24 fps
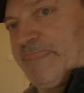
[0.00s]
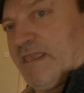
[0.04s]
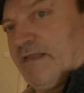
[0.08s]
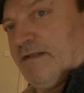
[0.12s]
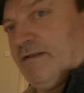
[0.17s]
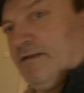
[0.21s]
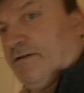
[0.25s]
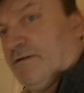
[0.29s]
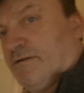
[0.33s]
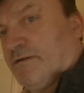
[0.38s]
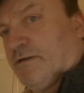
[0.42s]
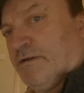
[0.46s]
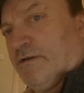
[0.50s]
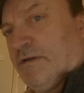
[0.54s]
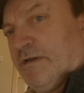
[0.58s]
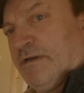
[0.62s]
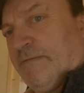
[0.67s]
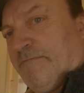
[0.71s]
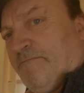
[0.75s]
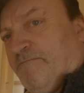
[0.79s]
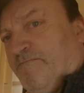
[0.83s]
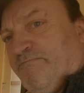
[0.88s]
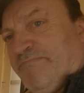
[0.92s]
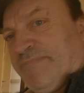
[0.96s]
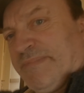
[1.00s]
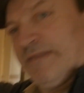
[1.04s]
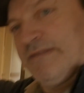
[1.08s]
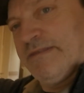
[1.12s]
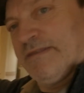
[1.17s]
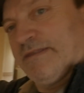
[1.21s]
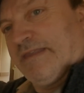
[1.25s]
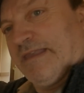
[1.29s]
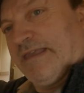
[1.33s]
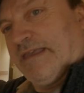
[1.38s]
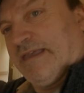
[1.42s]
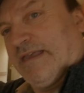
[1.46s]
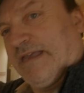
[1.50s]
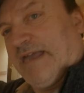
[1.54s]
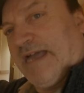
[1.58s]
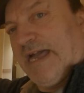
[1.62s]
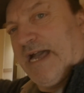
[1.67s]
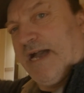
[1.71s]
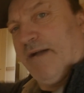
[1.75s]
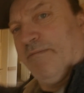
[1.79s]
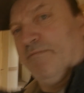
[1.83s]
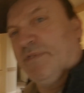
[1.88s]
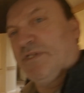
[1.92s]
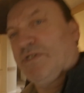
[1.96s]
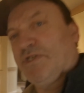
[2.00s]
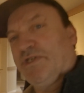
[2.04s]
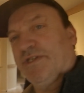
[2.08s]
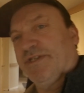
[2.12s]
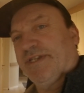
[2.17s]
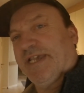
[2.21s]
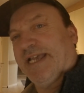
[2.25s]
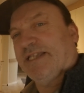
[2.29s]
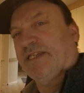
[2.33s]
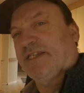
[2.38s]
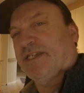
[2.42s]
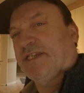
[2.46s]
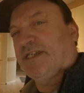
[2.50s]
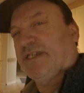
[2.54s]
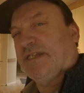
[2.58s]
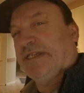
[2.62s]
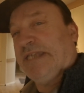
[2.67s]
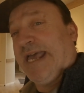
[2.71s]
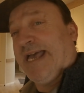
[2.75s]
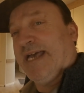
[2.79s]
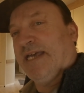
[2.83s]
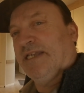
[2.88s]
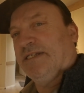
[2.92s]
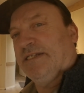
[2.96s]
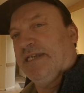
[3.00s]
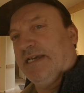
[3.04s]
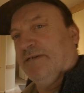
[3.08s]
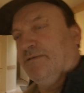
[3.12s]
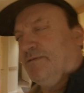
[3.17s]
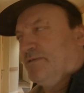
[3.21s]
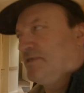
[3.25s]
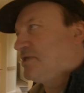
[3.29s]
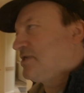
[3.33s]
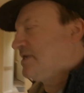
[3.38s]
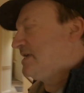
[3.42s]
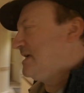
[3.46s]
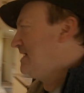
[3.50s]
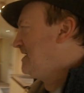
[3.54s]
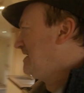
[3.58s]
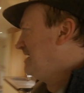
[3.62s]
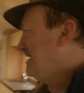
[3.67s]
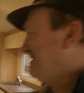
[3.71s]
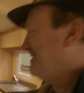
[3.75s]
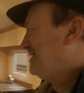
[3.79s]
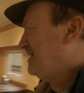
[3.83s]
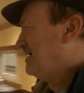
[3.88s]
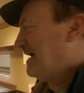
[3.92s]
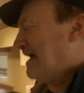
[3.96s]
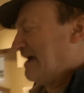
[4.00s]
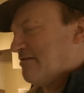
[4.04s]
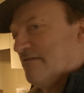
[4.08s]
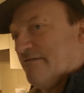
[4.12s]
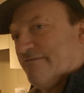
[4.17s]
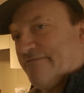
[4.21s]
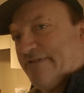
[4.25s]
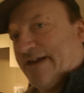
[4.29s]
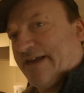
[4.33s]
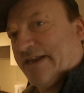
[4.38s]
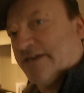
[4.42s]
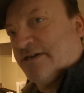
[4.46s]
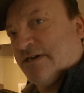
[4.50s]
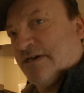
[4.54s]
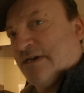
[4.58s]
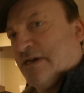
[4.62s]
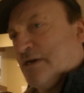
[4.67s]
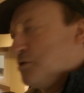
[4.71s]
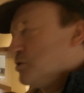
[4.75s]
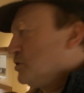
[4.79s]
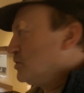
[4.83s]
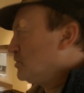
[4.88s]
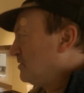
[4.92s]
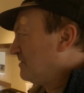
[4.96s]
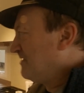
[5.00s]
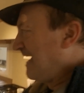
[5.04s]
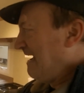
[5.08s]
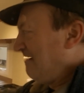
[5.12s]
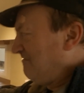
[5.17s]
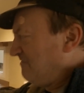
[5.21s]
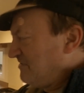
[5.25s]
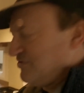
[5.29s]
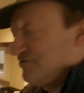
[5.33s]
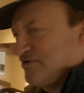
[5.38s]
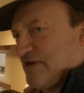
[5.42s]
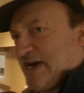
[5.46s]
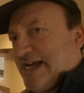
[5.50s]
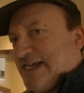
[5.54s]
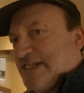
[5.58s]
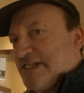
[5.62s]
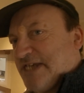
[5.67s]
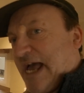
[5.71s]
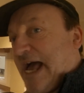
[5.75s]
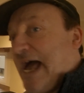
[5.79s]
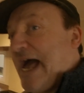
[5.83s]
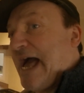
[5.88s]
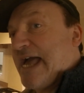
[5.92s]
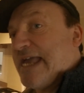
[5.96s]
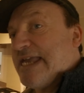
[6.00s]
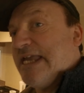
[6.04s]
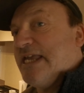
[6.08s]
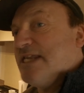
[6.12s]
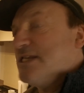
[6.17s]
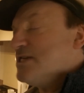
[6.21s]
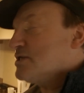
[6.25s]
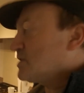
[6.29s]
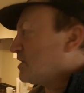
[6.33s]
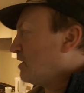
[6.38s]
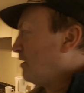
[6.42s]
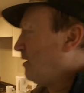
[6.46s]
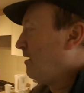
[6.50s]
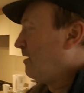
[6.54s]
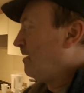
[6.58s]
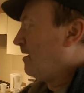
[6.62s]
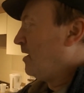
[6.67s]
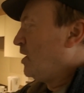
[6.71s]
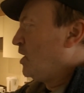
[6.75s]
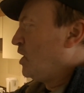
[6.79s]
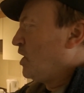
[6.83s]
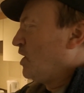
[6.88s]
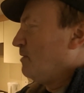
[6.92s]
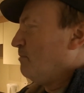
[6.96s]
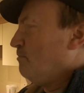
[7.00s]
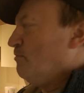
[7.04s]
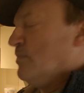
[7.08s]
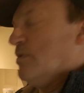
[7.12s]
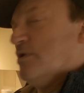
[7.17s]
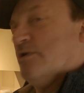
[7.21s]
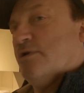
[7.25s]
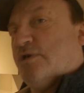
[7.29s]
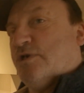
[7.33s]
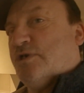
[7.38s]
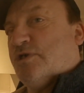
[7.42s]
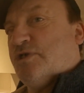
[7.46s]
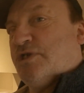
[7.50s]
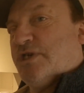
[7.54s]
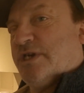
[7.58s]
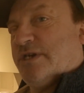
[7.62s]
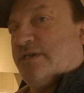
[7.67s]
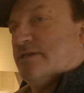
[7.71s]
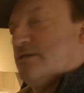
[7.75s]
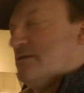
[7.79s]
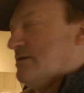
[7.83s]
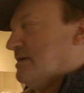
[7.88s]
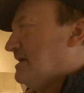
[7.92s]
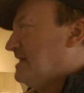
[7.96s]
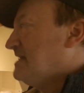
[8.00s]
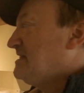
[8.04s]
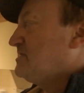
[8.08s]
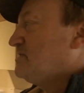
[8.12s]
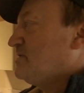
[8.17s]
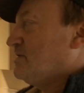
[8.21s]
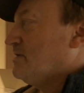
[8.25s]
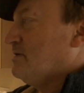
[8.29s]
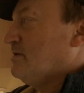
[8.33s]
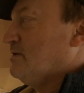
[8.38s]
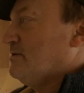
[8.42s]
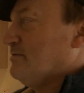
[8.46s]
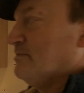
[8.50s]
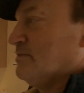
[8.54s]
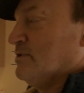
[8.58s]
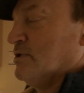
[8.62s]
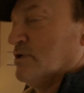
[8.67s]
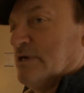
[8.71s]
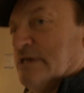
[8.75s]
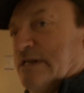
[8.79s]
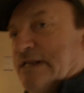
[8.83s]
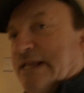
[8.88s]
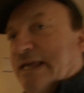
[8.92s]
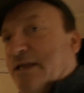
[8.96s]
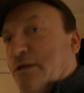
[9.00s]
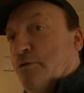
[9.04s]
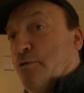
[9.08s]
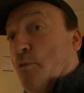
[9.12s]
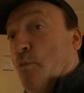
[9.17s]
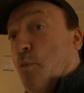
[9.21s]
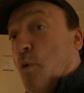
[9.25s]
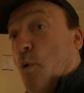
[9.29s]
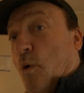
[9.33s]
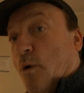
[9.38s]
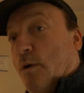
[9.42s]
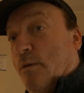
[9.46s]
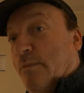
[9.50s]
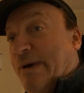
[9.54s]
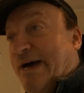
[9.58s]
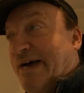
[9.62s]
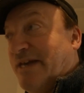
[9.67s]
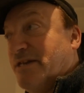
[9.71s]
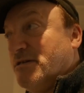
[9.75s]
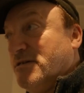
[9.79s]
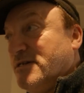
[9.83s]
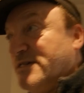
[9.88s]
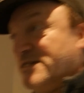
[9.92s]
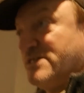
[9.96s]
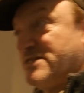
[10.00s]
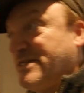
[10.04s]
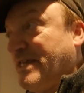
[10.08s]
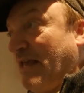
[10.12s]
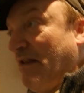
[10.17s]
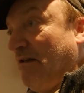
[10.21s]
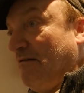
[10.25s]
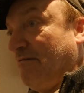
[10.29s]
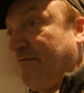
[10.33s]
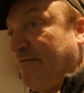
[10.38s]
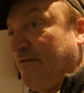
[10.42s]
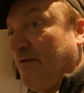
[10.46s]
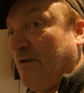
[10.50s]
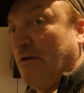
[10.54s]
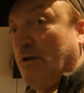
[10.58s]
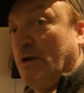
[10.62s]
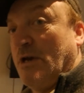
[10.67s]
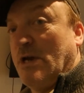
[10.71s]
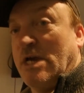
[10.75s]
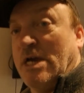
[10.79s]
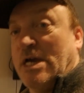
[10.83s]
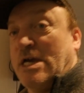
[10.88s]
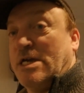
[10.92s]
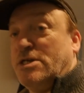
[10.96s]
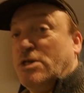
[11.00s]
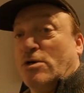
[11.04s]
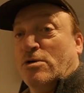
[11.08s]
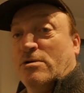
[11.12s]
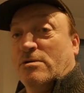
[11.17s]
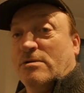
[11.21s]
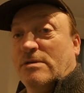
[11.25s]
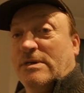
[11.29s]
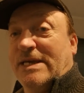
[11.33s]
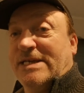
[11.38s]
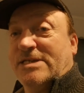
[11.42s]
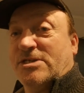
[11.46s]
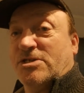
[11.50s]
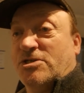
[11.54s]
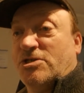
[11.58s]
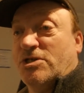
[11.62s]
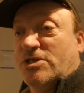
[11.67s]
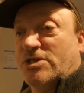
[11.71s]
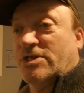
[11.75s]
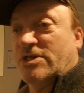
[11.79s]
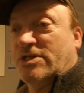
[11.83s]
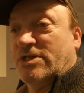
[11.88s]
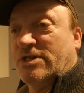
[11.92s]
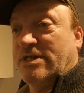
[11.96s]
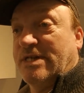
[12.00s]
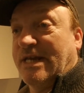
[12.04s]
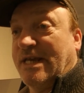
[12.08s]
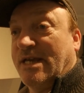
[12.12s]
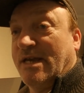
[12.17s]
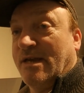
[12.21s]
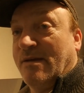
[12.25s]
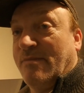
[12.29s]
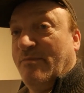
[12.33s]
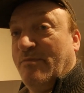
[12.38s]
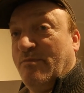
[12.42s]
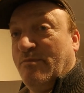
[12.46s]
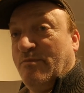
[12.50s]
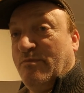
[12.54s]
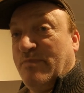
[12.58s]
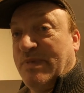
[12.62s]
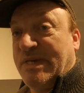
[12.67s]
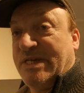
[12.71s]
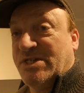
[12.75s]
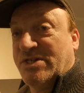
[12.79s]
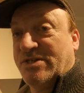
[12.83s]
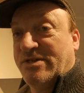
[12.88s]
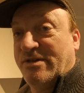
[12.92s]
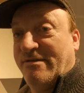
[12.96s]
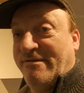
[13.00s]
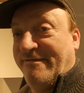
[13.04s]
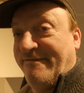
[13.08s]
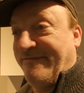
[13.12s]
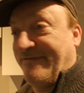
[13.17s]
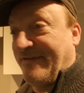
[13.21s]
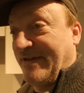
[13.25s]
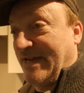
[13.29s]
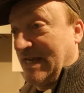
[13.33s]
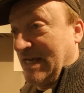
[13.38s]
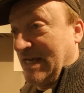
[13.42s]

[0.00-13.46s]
look, how much does that stand out in your Caravan? You know, they haven't tried to hide it or merge it into looking like the wall panel itself. No, let's just stick a piece of